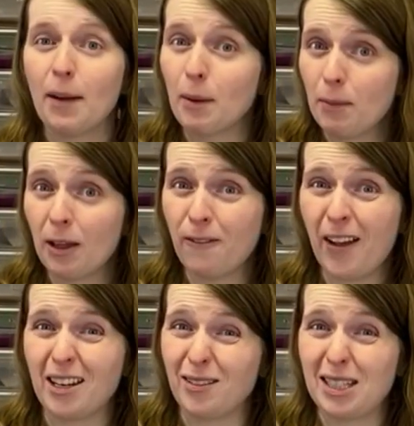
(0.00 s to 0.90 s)
I'm a big
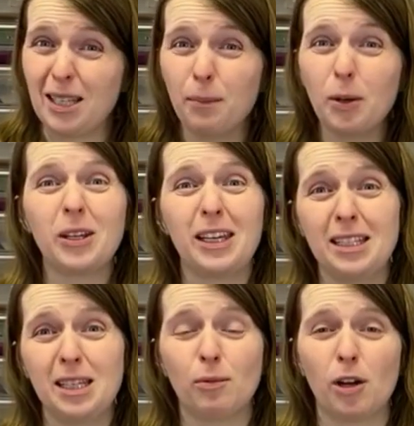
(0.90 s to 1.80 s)
fan of simple,
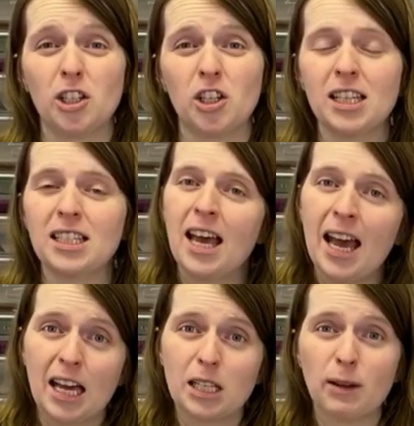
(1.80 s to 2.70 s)
easy projects,
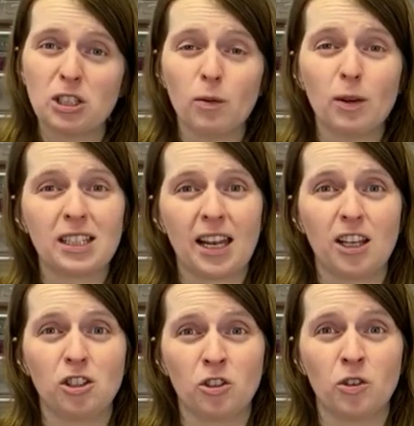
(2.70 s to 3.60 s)
especially ones that I
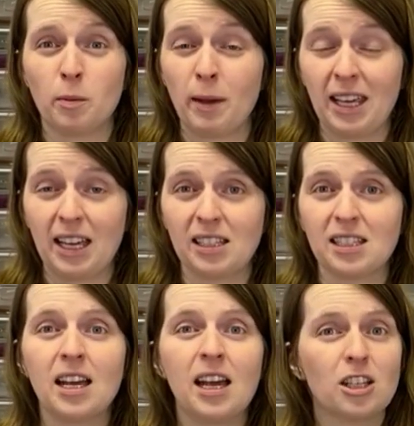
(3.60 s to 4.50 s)
can do with my kids.